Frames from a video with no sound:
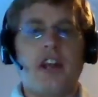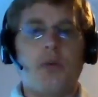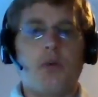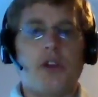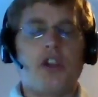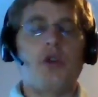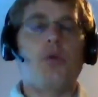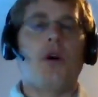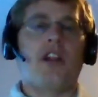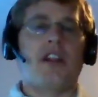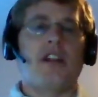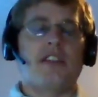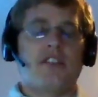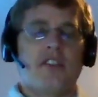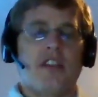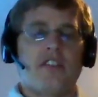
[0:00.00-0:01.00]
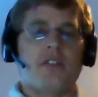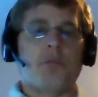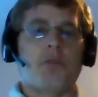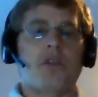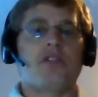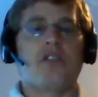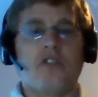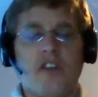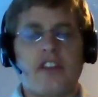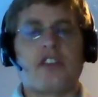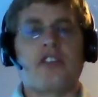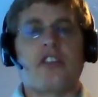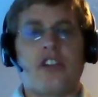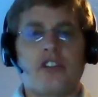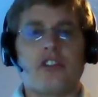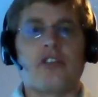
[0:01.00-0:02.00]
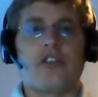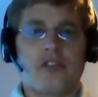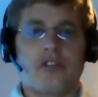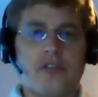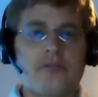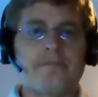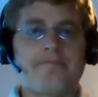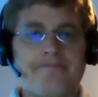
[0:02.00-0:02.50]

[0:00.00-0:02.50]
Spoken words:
out what you want to discuss in Bird of a Feather sessions.